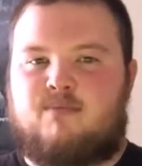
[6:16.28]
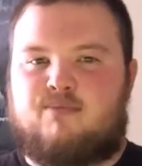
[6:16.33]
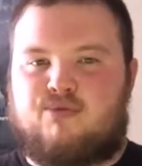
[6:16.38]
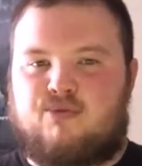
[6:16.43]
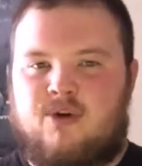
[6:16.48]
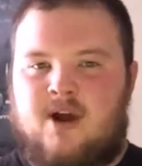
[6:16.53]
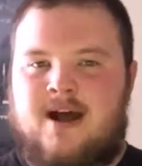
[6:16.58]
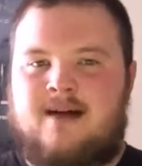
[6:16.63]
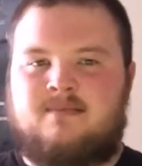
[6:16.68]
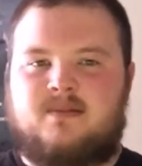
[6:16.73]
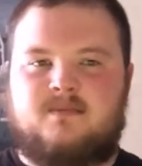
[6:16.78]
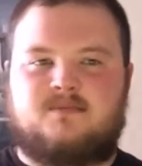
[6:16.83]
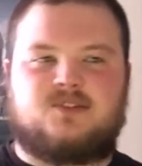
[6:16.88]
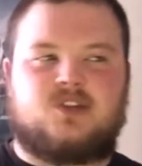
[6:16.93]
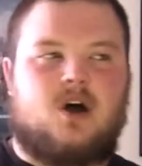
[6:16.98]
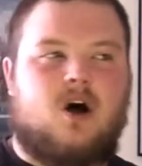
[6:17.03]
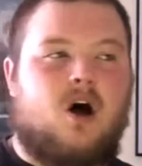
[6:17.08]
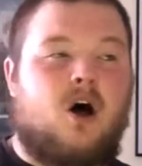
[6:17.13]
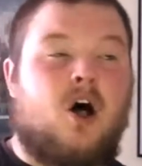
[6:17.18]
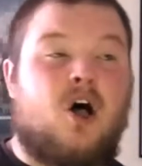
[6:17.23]
the problems,
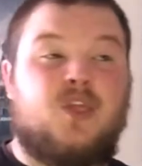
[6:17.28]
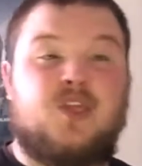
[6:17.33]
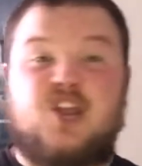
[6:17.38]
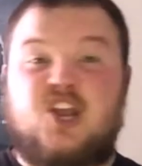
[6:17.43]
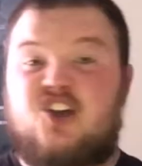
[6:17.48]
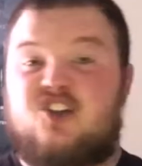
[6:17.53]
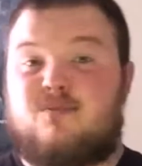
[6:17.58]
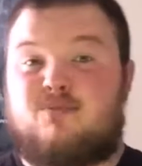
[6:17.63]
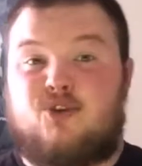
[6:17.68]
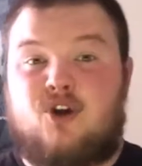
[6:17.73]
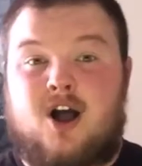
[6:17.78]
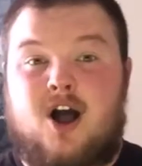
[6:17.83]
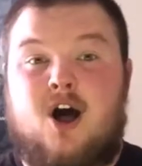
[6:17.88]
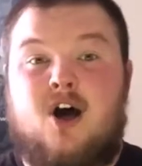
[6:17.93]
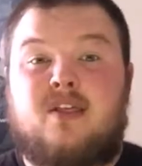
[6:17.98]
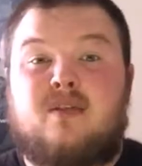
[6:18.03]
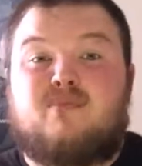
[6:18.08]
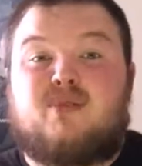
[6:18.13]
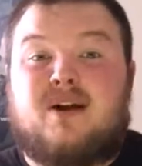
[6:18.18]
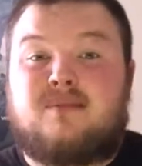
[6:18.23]
all the
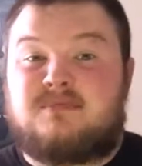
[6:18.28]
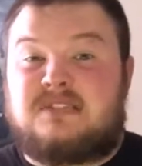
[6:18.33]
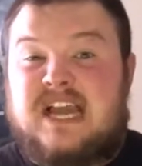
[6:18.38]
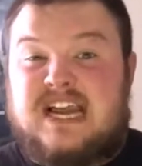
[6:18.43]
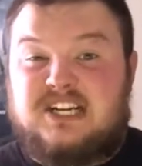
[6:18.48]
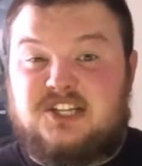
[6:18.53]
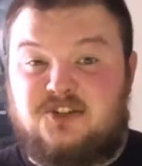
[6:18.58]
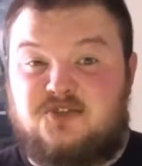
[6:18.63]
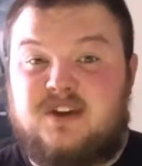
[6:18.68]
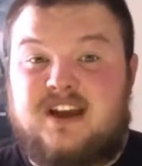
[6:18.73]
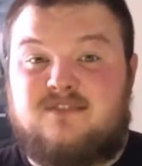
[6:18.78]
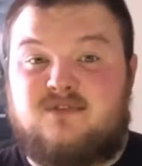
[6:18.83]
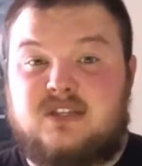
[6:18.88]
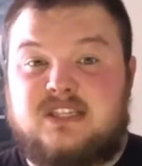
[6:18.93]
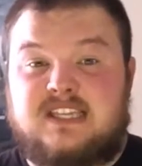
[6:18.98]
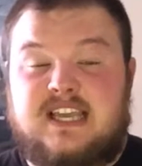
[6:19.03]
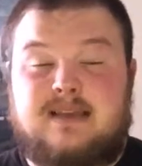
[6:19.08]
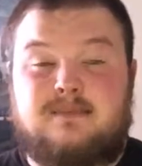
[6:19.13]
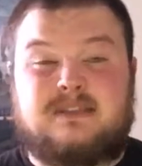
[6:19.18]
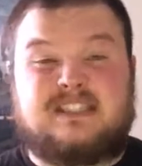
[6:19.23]
problems I do have with
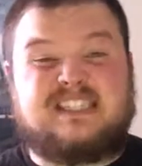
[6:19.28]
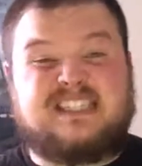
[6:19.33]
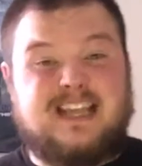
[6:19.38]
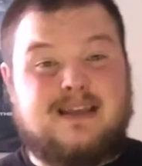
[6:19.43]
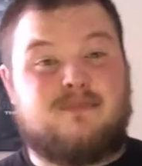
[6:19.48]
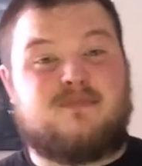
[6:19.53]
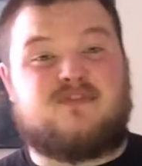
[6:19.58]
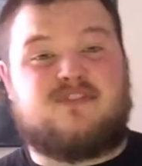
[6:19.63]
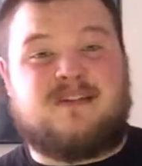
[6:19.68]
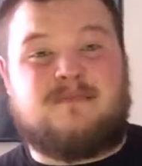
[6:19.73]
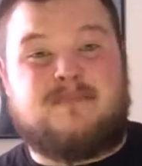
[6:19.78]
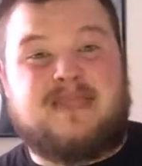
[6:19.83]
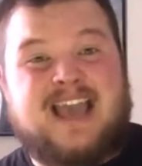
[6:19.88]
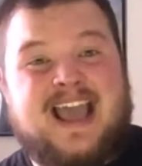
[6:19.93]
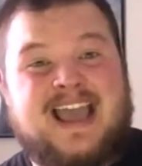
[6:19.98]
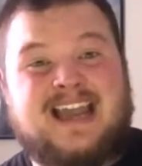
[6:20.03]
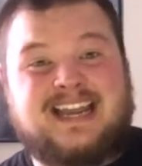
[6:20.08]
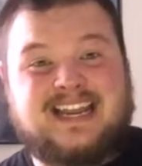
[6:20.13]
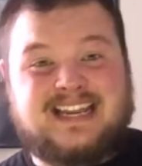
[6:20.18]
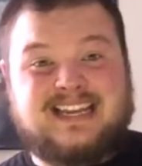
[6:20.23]
this game stem from
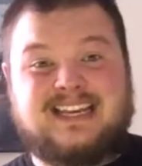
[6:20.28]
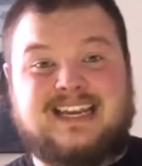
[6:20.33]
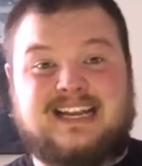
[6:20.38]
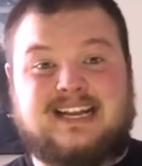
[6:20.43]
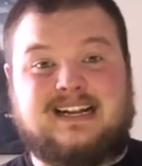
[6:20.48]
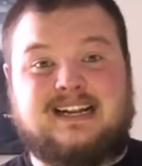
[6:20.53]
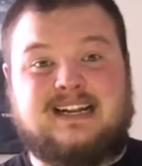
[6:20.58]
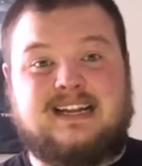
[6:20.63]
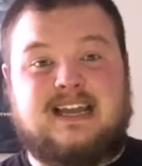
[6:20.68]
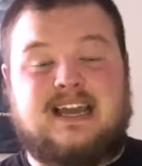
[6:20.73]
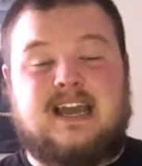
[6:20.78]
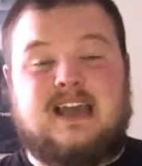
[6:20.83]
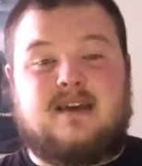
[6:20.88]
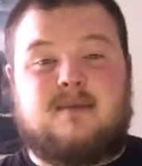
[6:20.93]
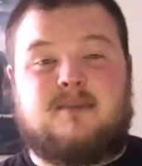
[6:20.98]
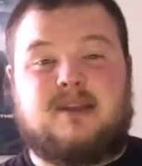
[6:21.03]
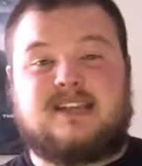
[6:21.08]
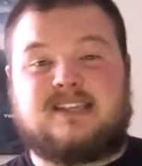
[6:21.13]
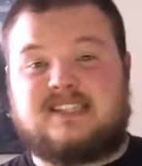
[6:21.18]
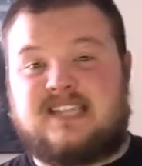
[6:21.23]
that ending,
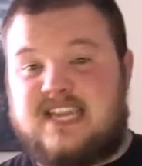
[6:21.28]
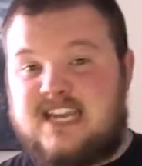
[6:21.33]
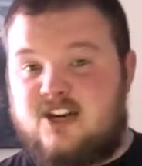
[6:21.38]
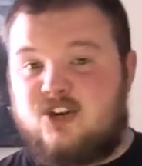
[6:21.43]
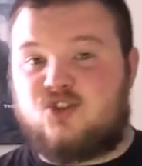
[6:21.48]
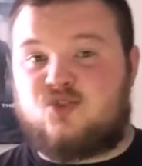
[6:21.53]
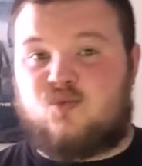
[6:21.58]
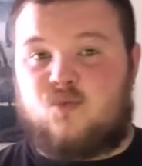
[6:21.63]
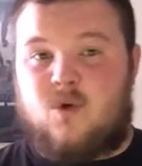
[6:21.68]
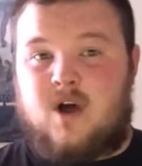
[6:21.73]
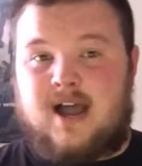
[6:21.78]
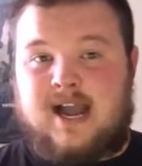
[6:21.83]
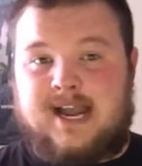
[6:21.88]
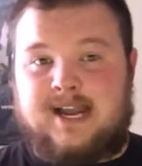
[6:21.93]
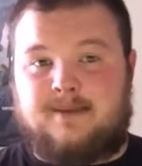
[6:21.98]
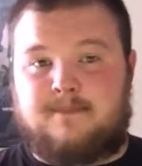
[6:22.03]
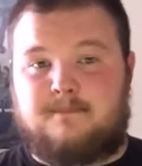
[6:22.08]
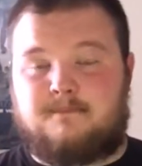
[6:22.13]
because here's why.